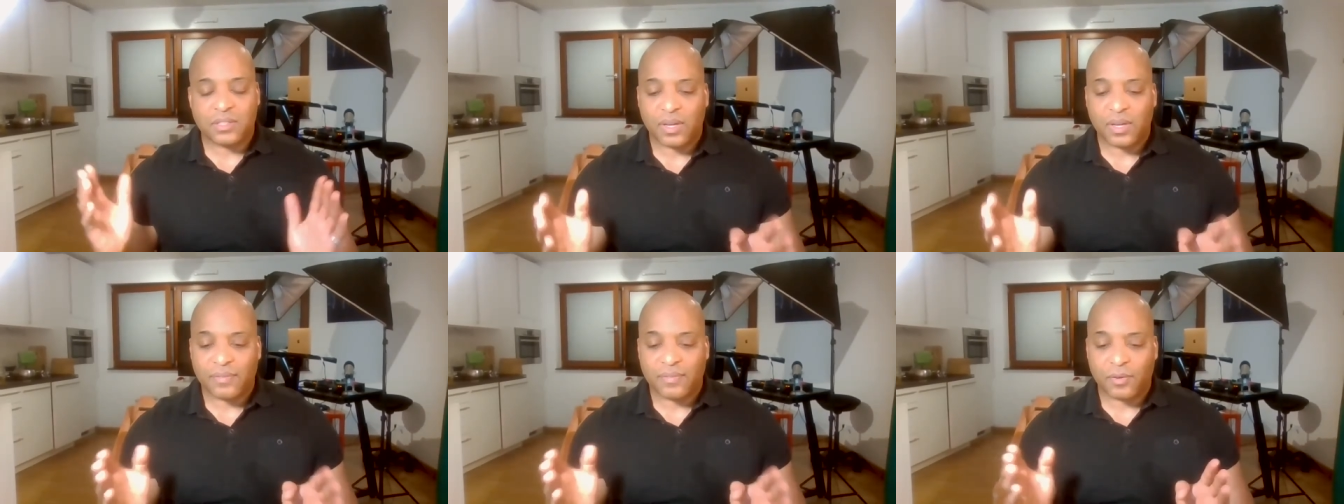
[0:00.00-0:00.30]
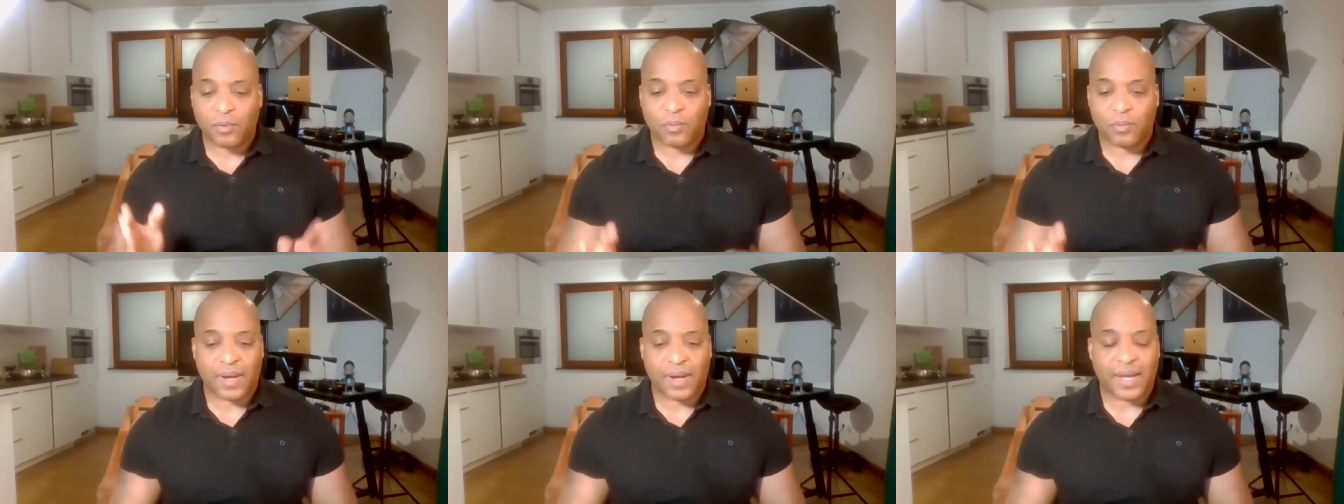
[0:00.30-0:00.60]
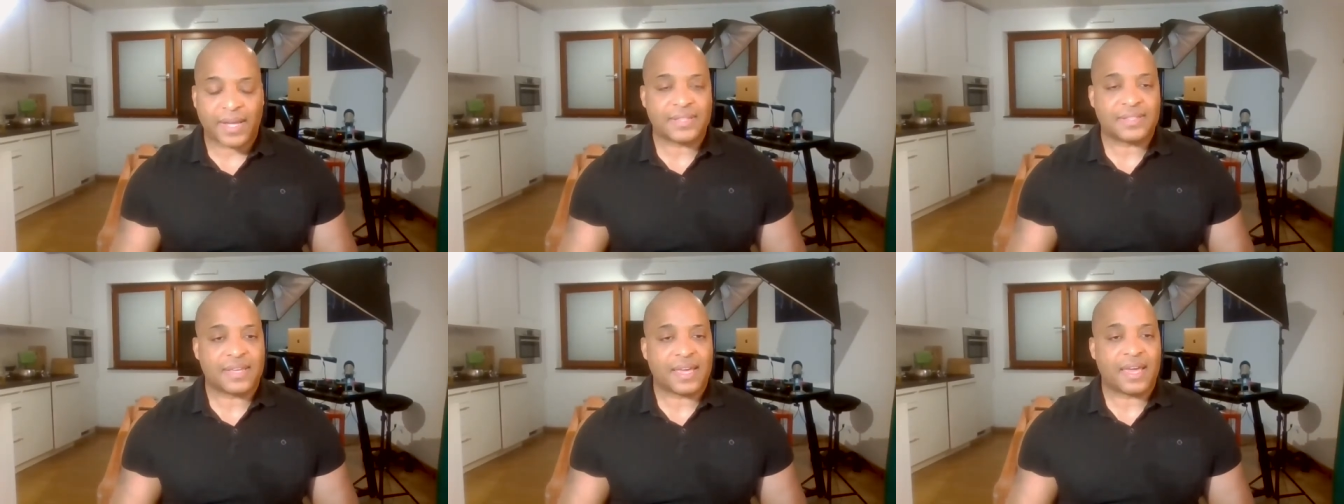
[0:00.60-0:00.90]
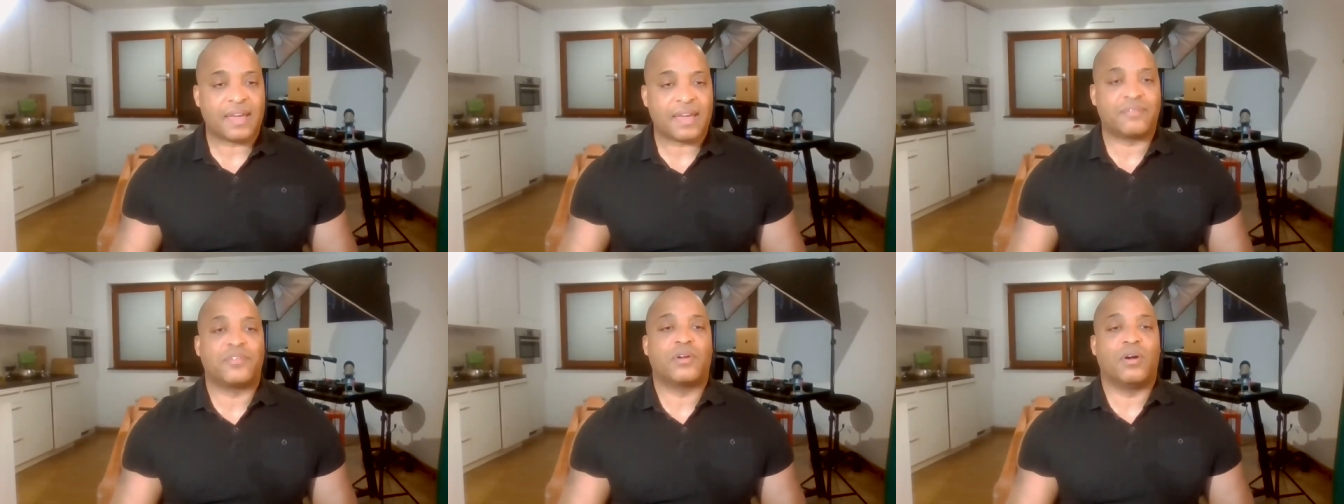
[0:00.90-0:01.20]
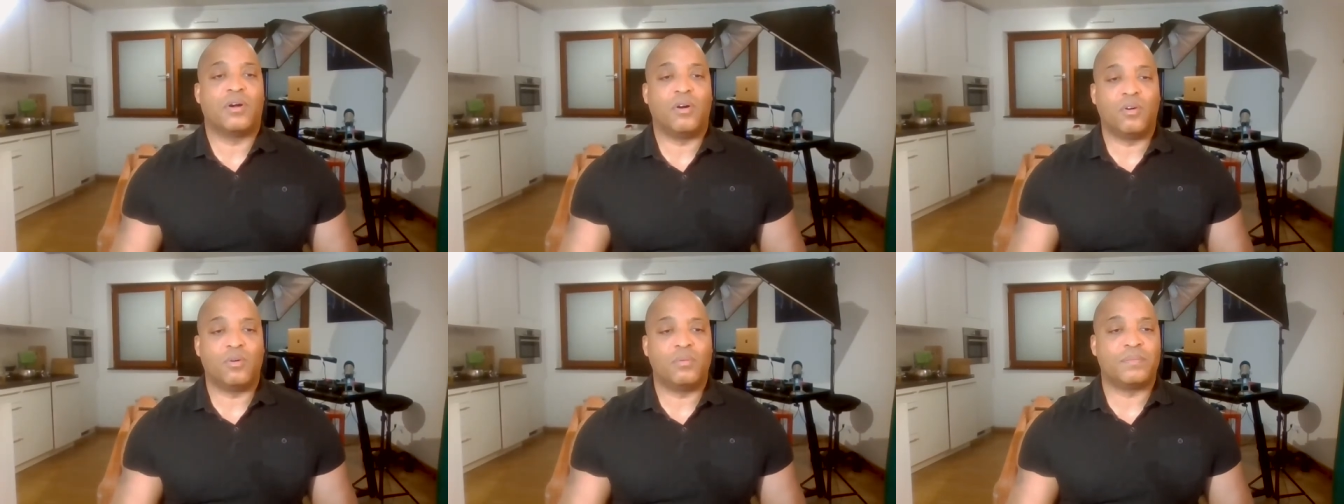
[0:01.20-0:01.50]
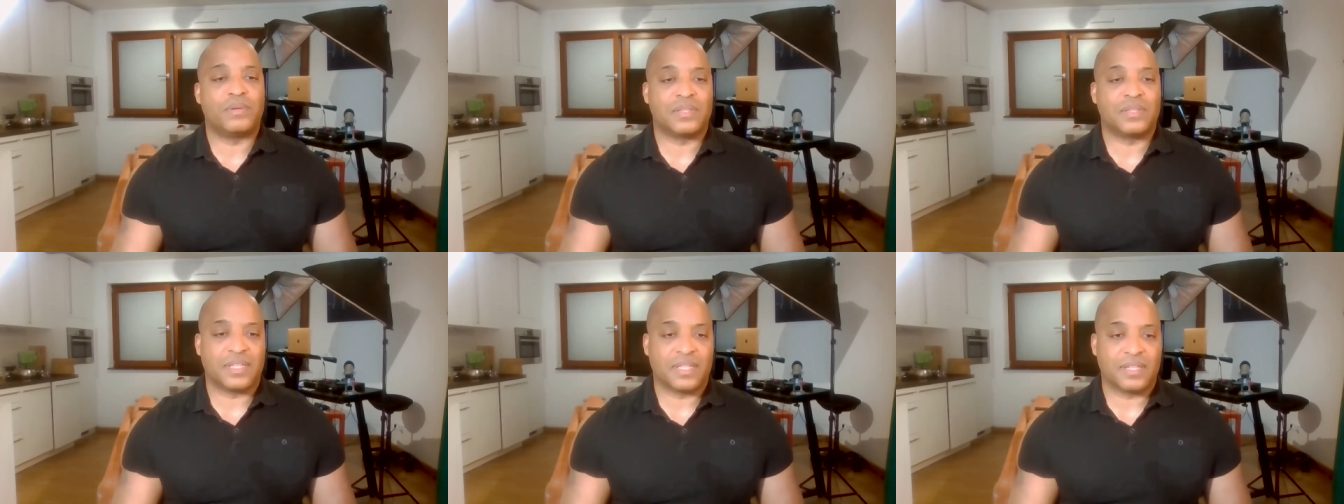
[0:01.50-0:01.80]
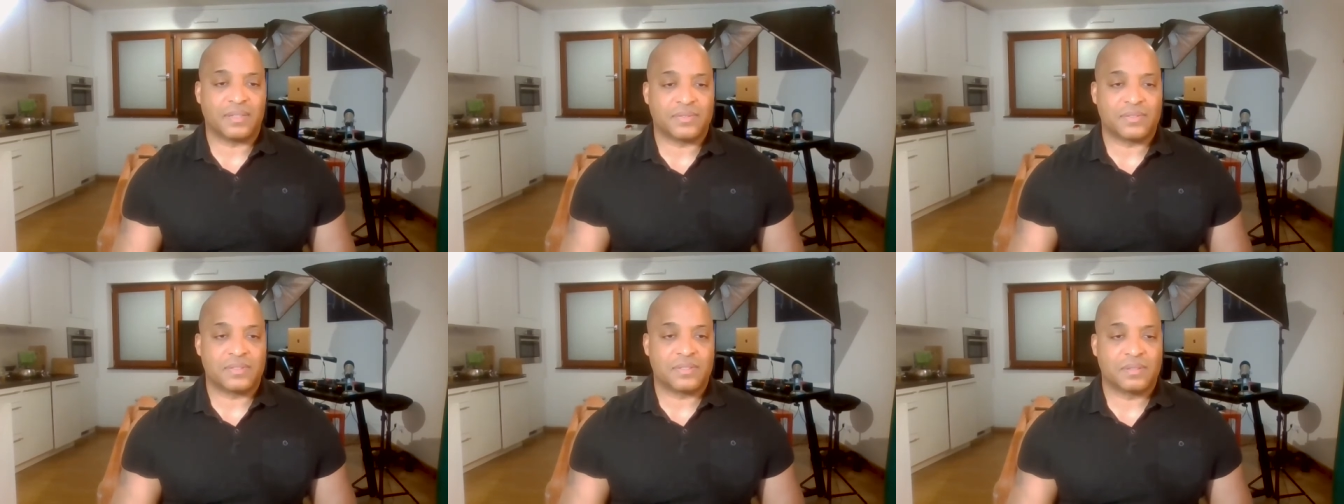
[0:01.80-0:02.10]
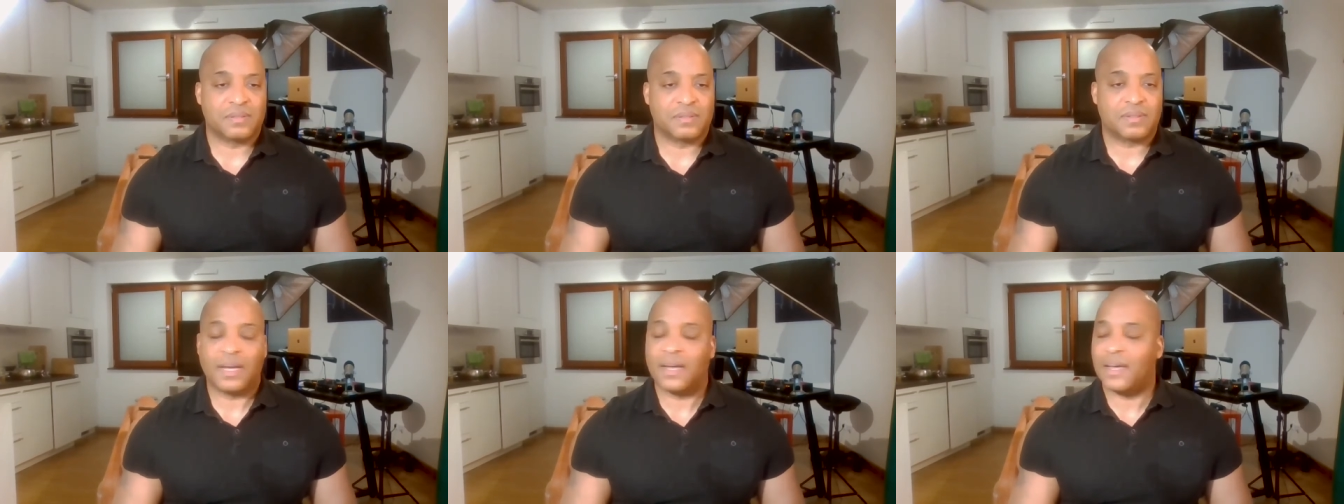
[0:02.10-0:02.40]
You have a right to have your own beliefs.